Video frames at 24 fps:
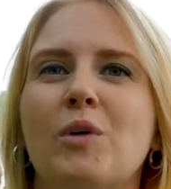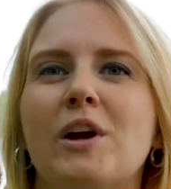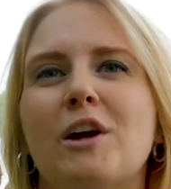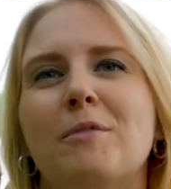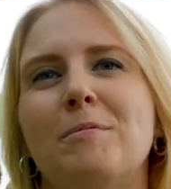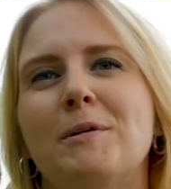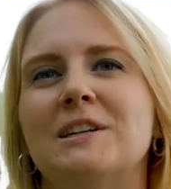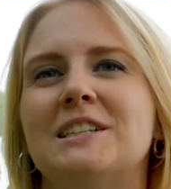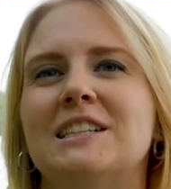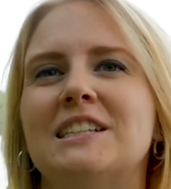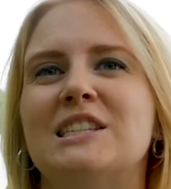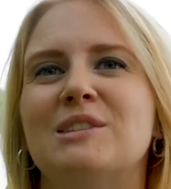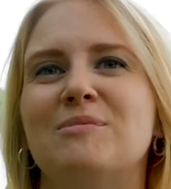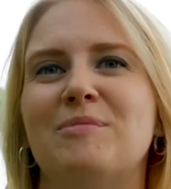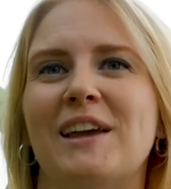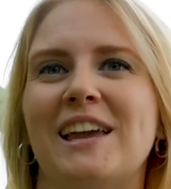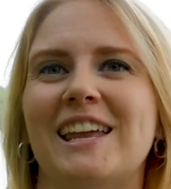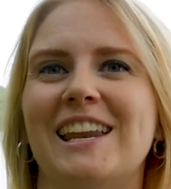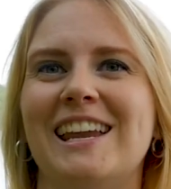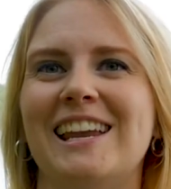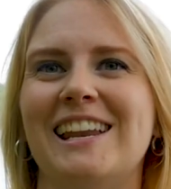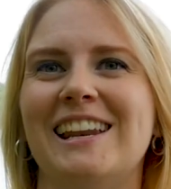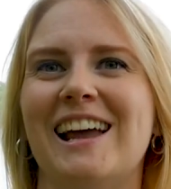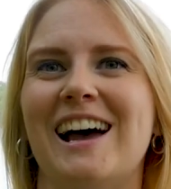we are
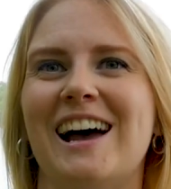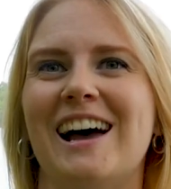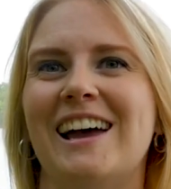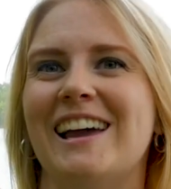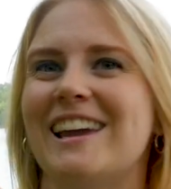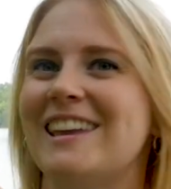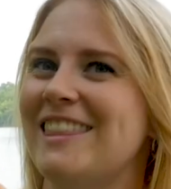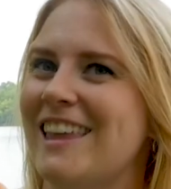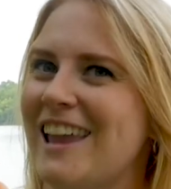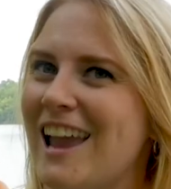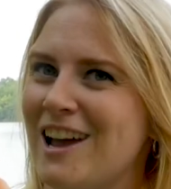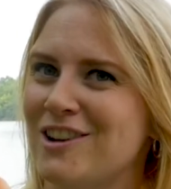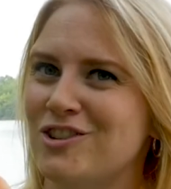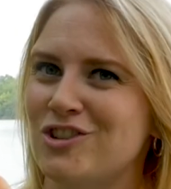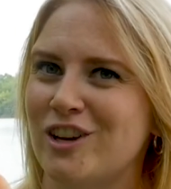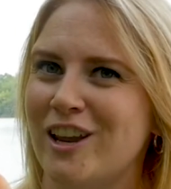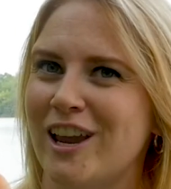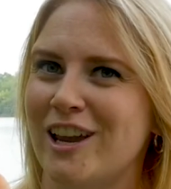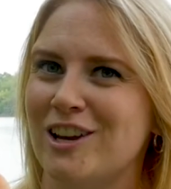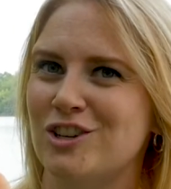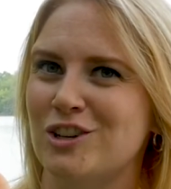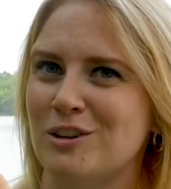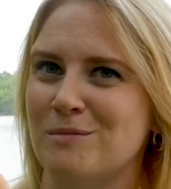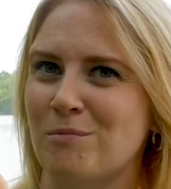participating uh, in the
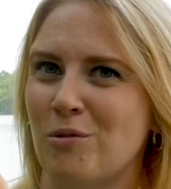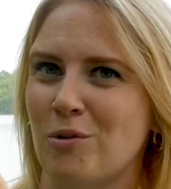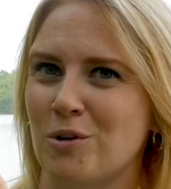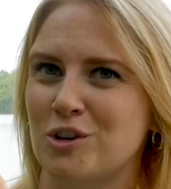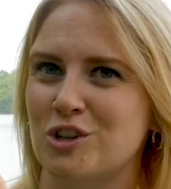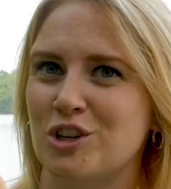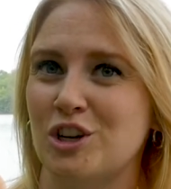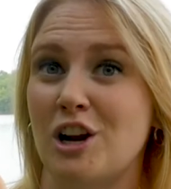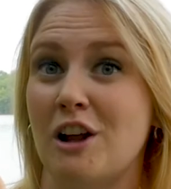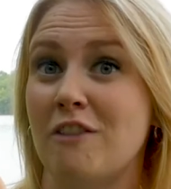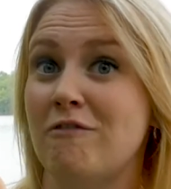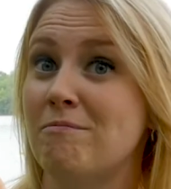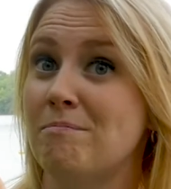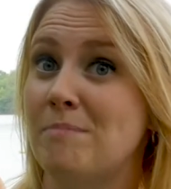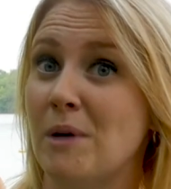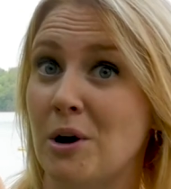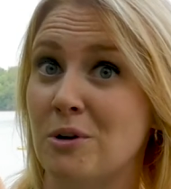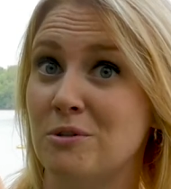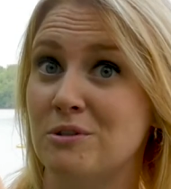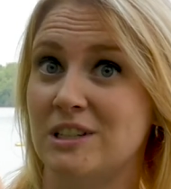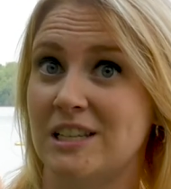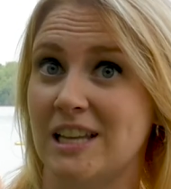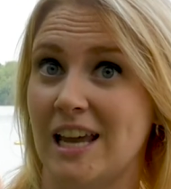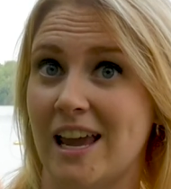education portion of
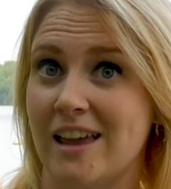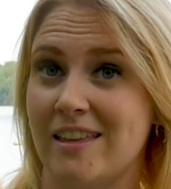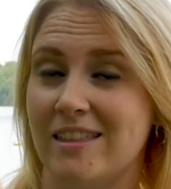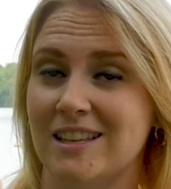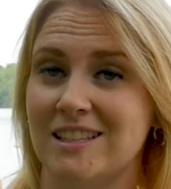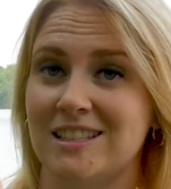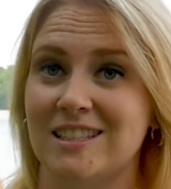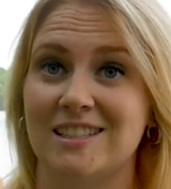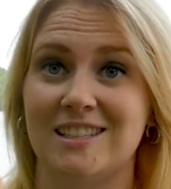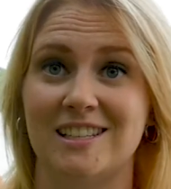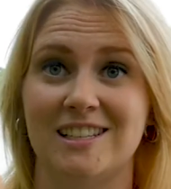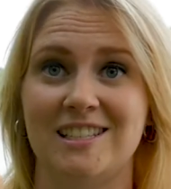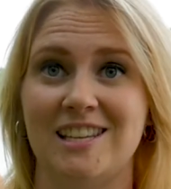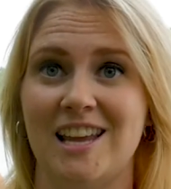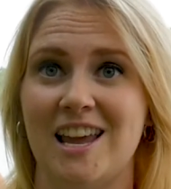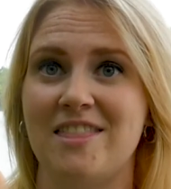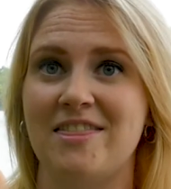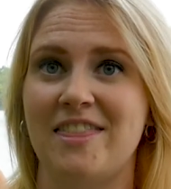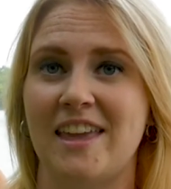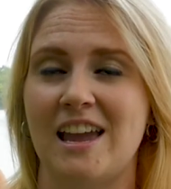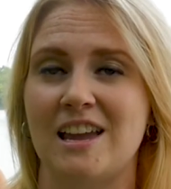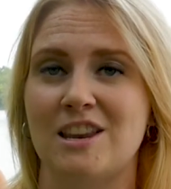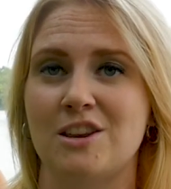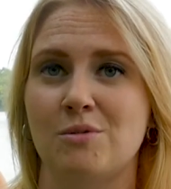Boat Day. This is the
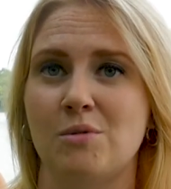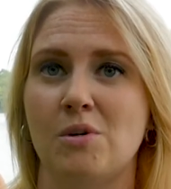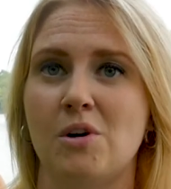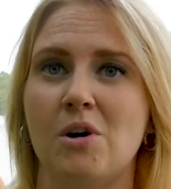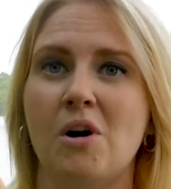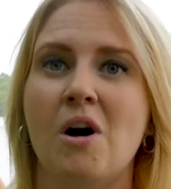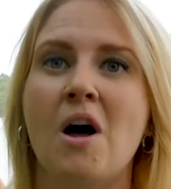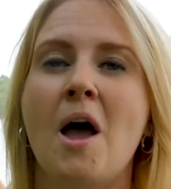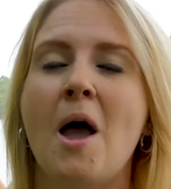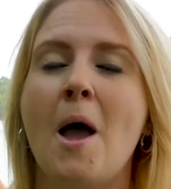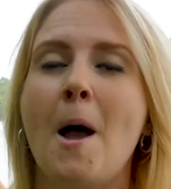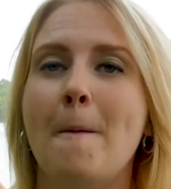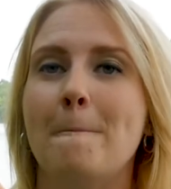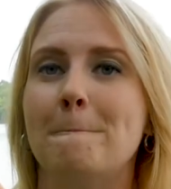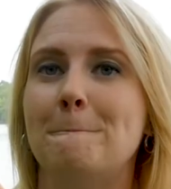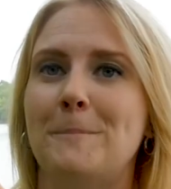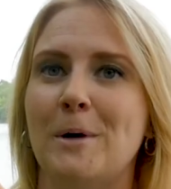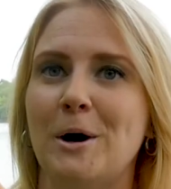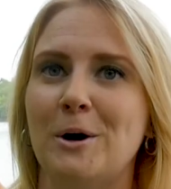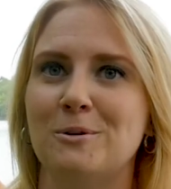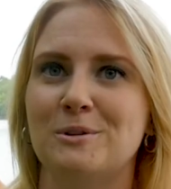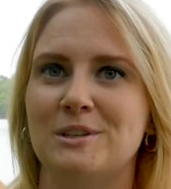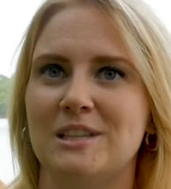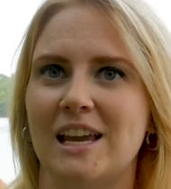10th annual
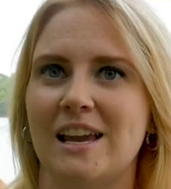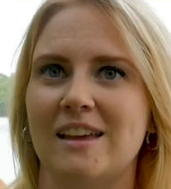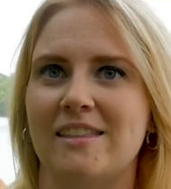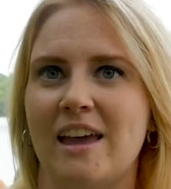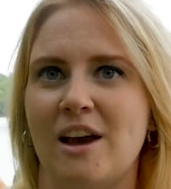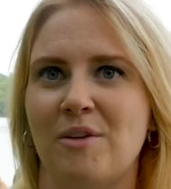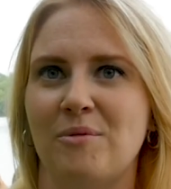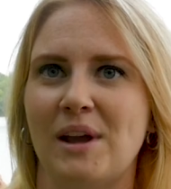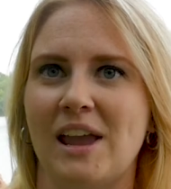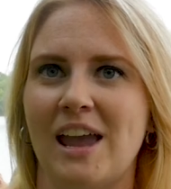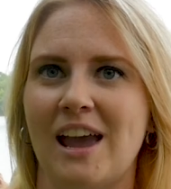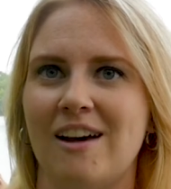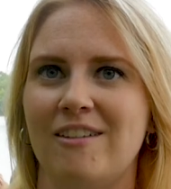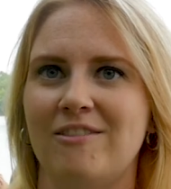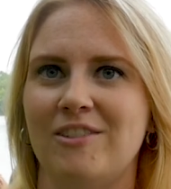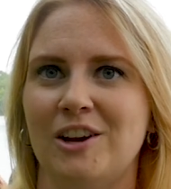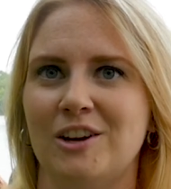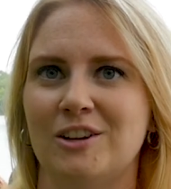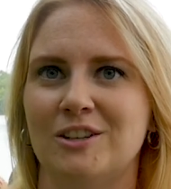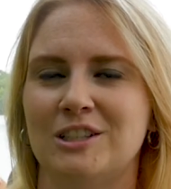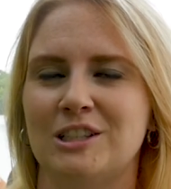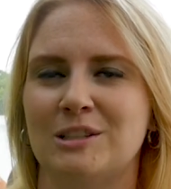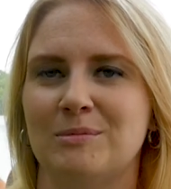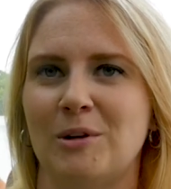Boat Day that we have
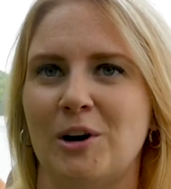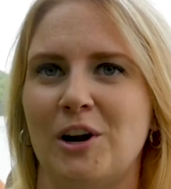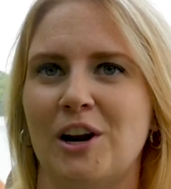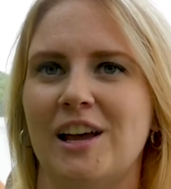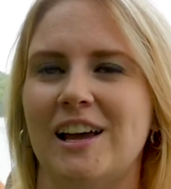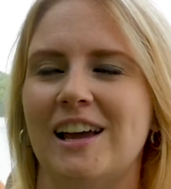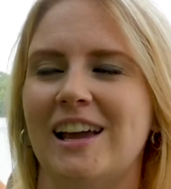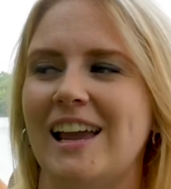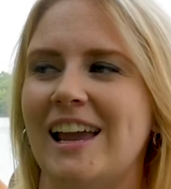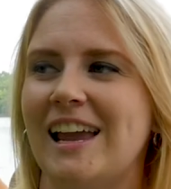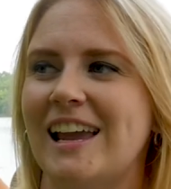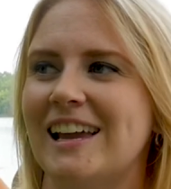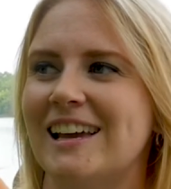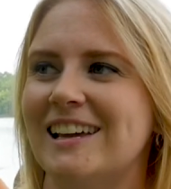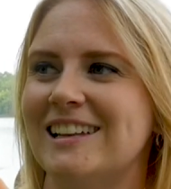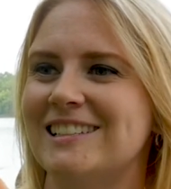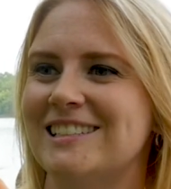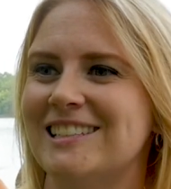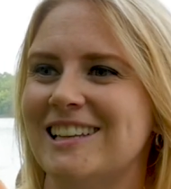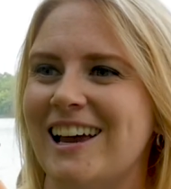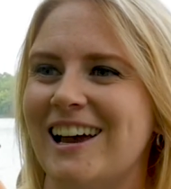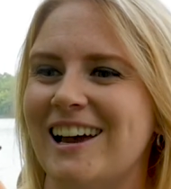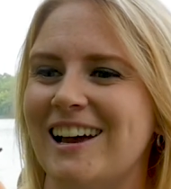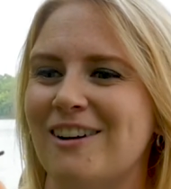here in Smyrna,
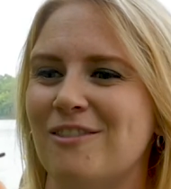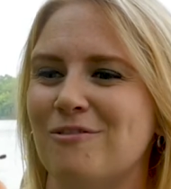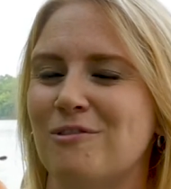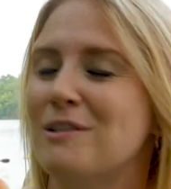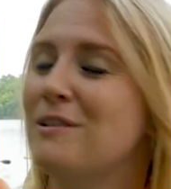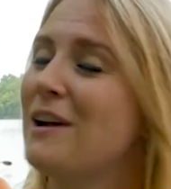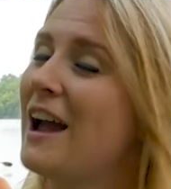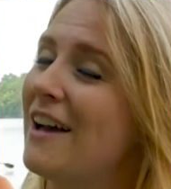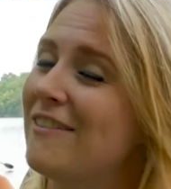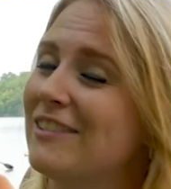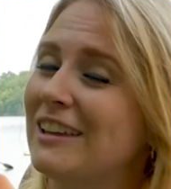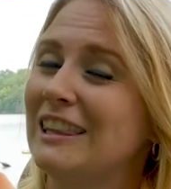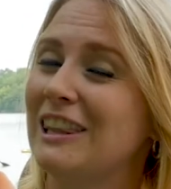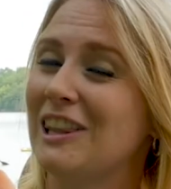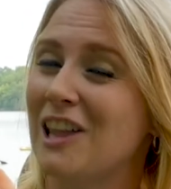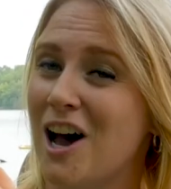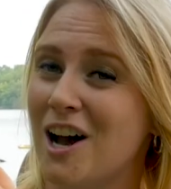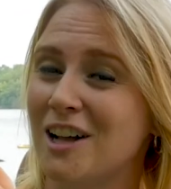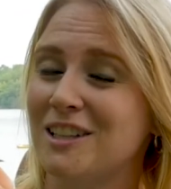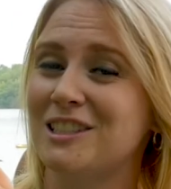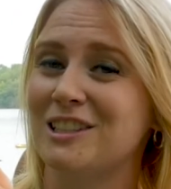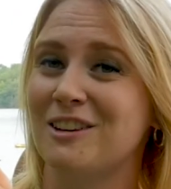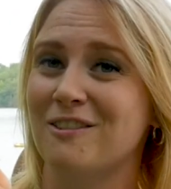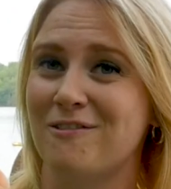and uh, we're having
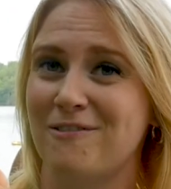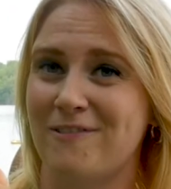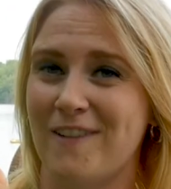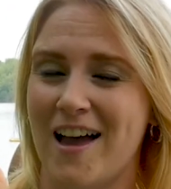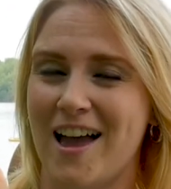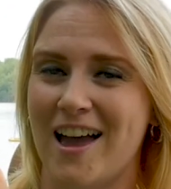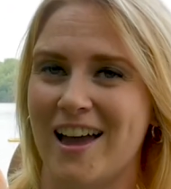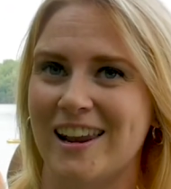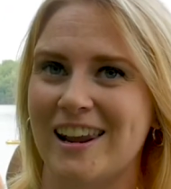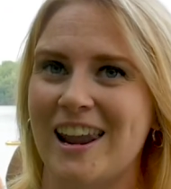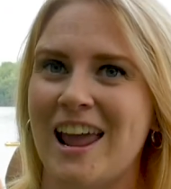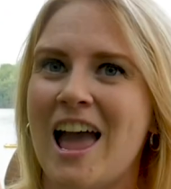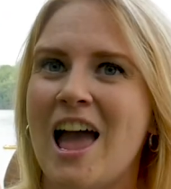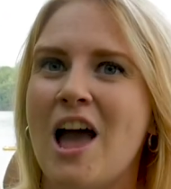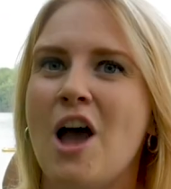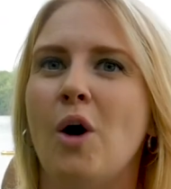lots of fun.